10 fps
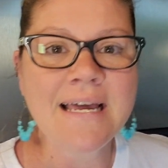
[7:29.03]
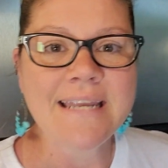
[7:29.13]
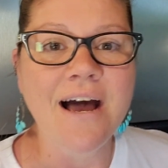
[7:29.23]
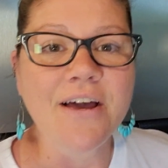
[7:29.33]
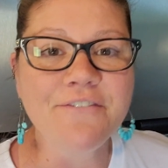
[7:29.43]

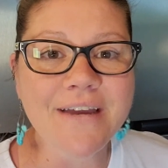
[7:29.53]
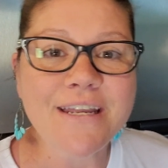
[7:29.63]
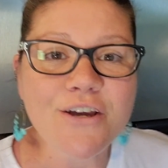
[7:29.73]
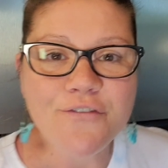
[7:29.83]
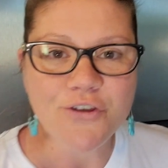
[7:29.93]
Now, if
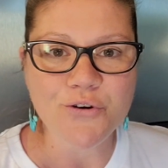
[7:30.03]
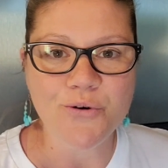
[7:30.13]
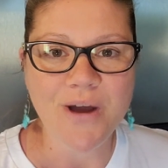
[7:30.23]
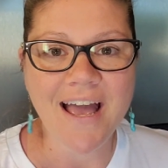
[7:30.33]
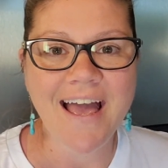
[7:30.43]
any of
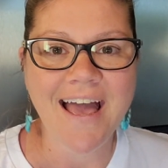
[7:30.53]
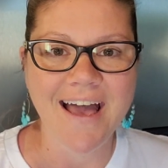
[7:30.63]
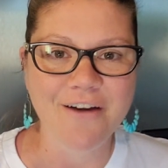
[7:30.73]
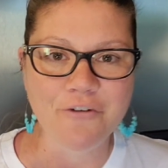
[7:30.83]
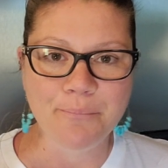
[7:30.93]
you
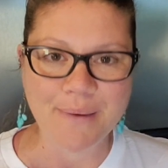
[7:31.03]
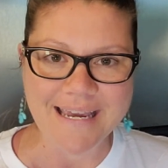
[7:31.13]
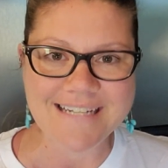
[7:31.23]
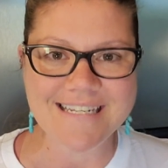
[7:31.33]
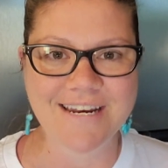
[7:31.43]
have
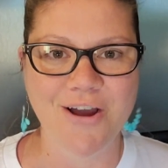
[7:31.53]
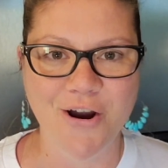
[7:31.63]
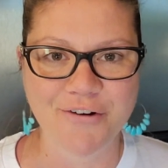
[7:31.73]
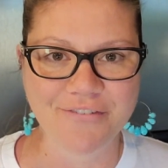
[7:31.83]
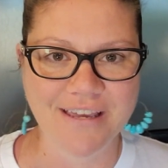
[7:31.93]
baked in an
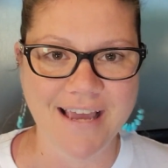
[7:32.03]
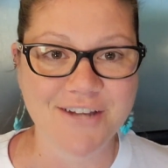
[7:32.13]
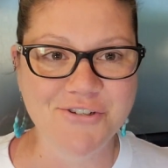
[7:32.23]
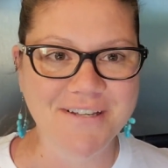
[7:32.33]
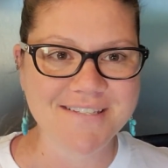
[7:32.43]
RV,
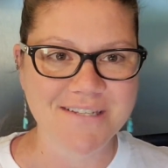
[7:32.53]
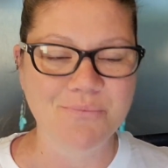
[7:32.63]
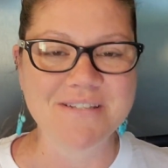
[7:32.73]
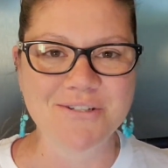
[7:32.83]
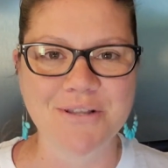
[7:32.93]
as you can
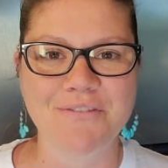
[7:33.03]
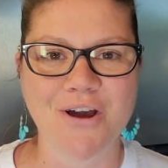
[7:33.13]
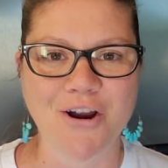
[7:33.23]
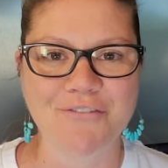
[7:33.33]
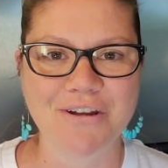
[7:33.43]
see, we still live in
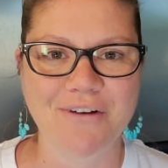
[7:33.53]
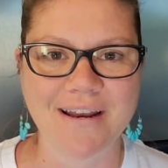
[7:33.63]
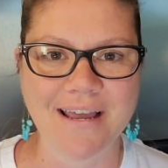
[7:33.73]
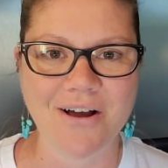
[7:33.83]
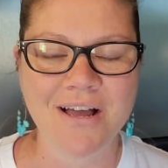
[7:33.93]
the RV
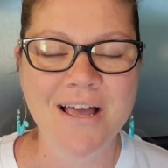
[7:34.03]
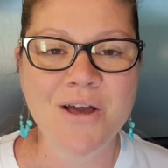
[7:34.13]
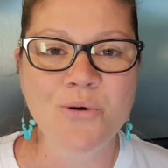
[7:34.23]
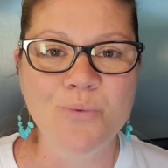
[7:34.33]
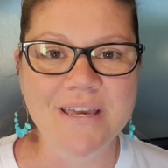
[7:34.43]
right now.
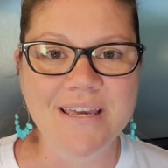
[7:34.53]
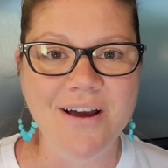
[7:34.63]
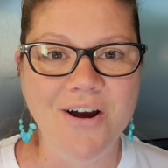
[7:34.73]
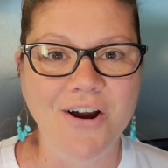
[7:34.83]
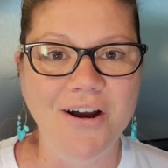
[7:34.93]

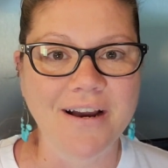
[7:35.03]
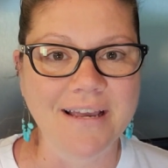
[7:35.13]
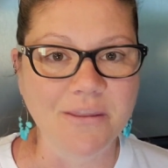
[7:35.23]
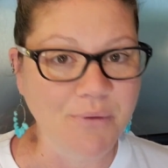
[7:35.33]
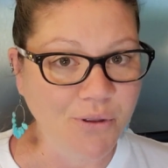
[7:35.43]
We are
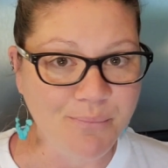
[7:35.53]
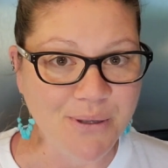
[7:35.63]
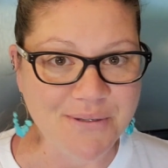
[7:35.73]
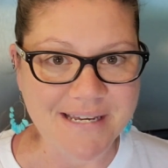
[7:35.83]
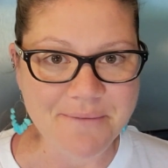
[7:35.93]
in the middle of
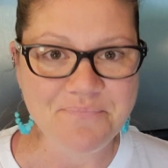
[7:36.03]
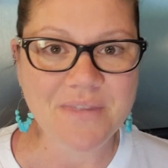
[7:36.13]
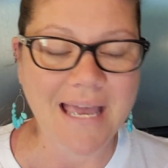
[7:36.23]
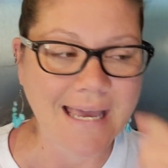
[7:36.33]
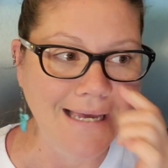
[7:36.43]
building,
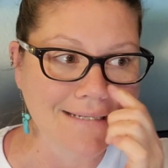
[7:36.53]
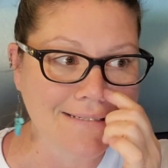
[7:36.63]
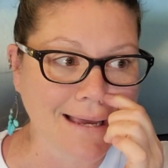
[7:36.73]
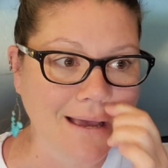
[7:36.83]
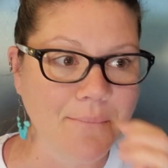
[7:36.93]

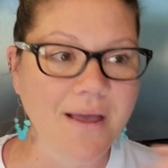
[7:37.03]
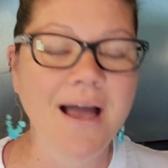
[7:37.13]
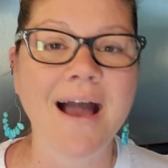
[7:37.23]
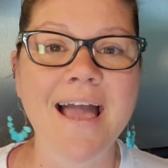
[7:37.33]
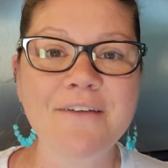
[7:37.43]
and
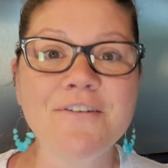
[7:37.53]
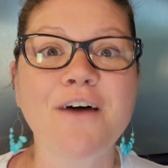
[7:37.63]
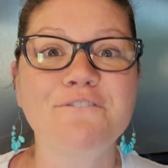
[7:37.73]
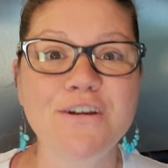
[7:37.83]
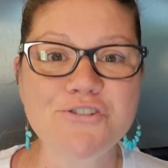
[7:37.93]
I have
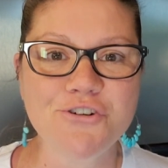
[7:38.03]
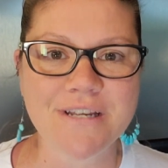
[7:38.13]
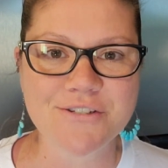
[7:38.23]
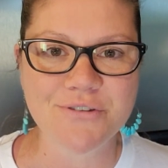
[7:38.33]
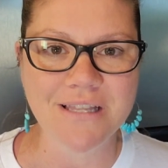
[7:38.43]
not
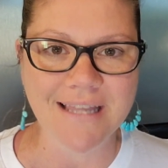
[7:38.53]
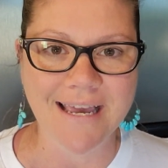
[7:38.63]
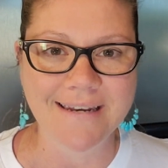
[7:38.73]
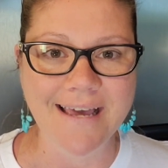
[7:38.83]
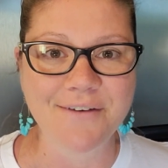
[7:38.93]
ventured into the
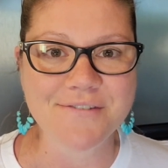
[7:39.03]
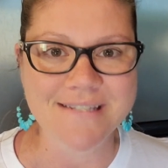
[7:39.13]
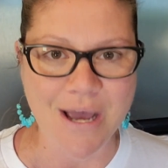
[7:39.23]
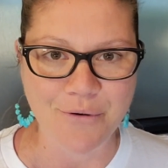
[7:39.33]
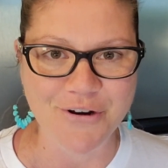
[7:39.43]
land of
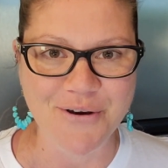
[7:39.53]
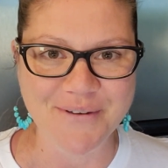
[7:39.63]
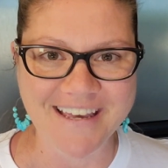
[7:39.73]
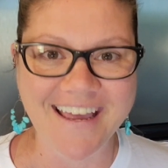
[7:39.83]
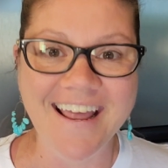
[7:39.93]

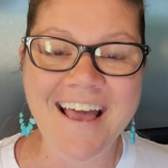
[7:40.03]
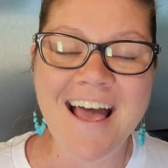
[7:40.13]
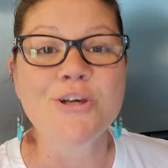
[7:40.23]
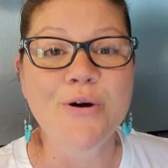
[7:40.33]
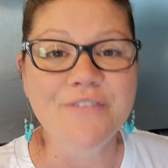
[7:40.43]
sourdough yet.
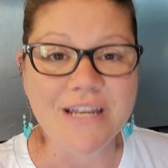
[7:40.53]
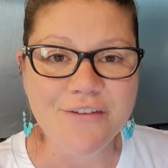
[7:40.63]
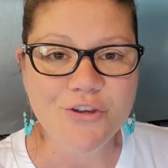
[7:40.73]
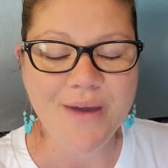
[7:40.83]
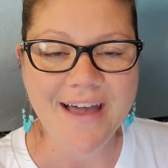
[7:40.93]
So if any
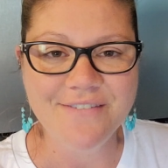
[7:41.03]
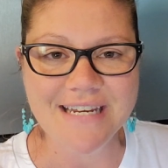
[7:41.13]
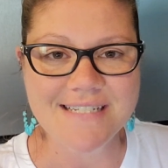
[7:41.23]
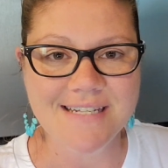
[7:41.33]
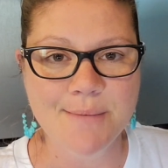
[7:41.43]
of you have
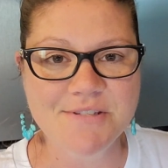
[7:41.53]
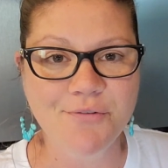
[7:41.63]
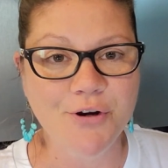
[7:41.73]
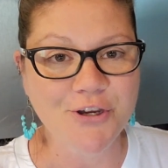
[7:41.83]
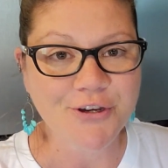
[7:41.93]
any tips
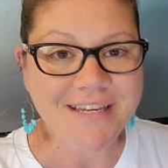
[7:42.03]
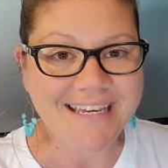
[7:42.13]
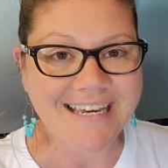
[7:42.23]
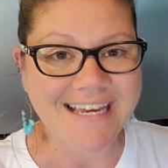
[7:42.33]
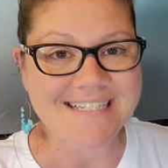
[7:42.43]
for
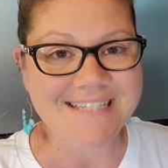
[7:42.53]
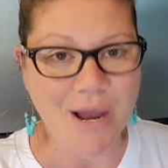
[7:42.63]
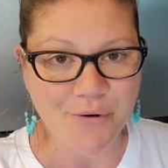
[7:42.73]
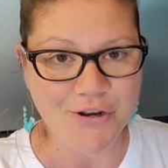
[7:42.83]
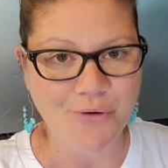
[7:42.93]
cooking
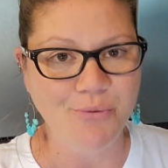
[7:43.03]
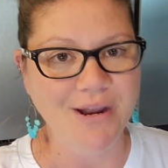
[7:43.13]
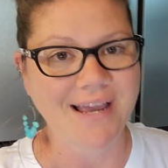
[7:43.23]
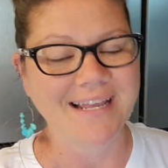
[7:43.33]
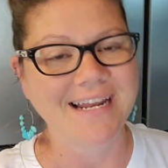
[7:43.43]
sourdough
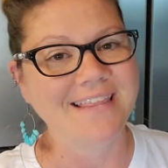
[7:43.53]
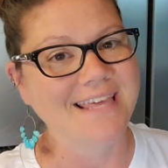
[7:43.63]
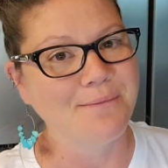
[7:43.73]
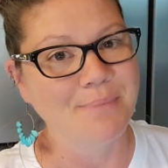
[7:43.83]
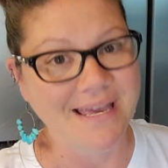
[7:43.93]
bread,
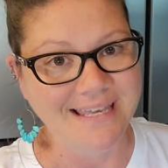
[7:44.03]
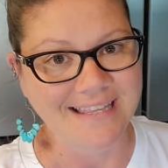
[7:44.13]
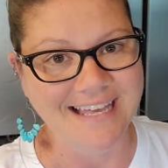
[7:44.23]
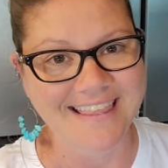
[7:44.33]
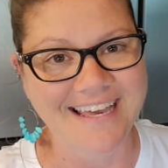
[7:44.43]
anything
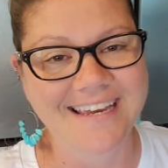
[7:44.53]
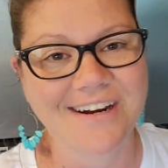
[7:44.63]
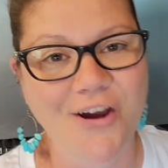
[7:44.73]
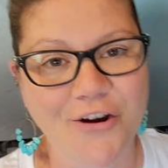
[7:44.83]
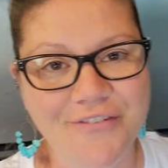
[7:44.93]
baking like that in
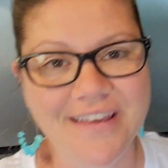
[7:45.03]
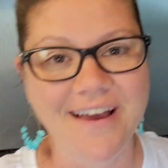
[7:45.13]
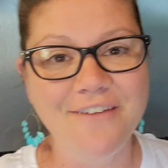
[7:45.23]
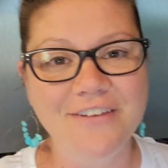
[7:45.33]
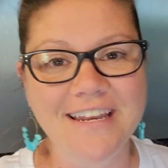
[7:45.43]
an RV
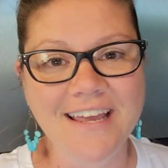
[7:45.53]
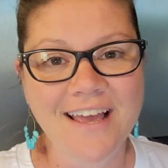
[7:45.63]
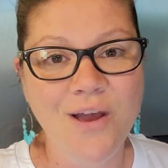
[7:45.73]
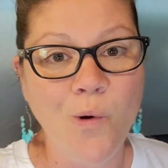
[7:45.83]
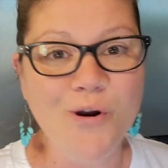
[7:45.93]
oven
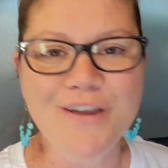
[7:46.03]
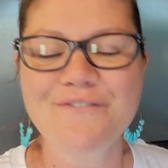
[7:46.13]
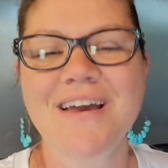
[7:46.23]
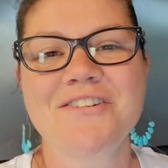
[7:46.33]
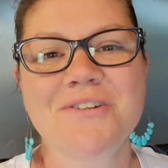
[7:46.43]
or a
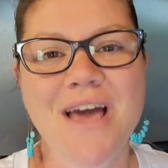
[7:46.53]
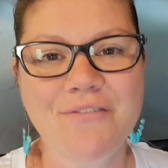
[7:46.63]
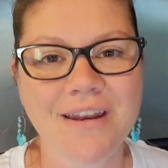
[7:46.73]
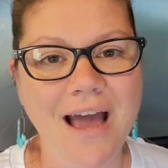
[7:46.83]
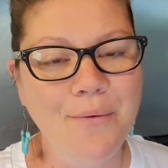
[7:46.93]
convection
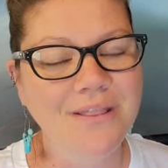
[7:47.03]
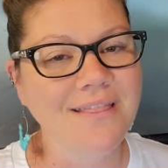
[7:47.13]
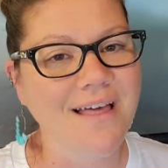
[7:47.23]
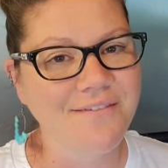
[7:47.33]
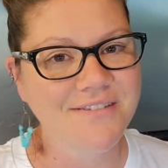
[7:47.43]
oven, I would
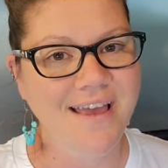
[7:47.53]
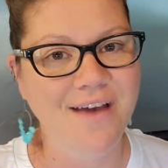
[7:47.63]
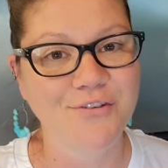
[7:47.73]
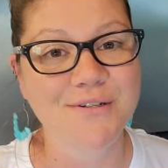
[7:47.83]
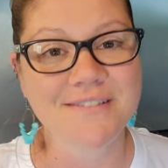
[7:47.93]
love to
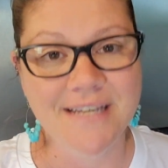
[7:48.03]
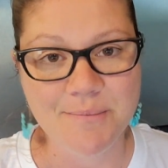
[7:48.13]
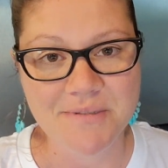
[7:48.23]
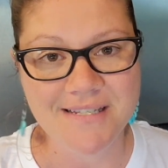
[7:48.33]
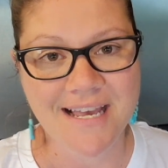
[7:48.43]
have your
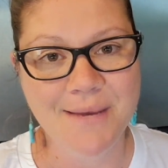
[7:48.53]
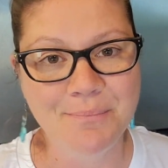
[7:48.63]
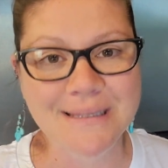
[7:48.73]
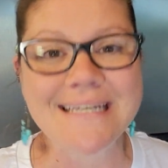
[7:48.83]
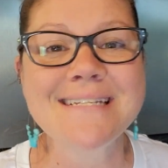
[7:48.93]
tips.
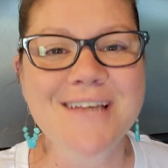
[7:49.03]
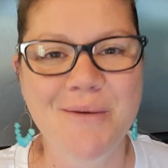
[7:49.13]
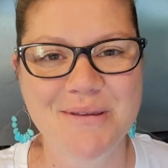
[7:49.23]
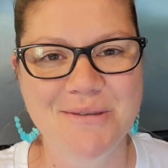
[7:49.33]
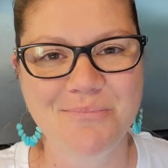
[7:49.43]
Please
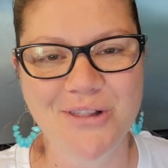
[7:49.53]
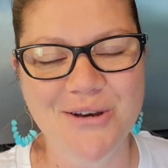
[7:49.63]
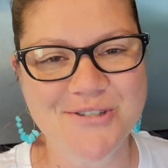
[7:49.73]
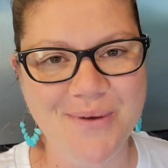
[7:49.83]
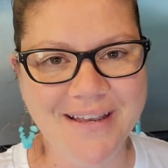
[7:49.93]
comment them
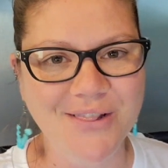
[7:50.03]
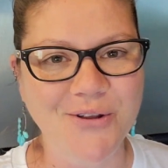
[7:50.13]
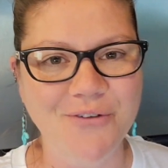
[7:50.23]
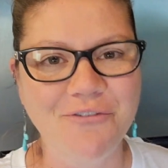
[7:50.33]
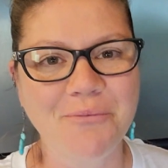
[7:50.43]
below so I can
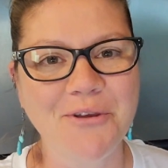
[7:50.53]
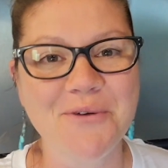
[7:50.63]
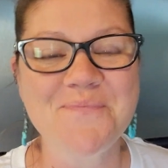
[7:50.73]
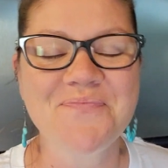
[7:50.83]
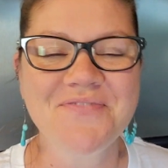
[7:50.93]
learn from you.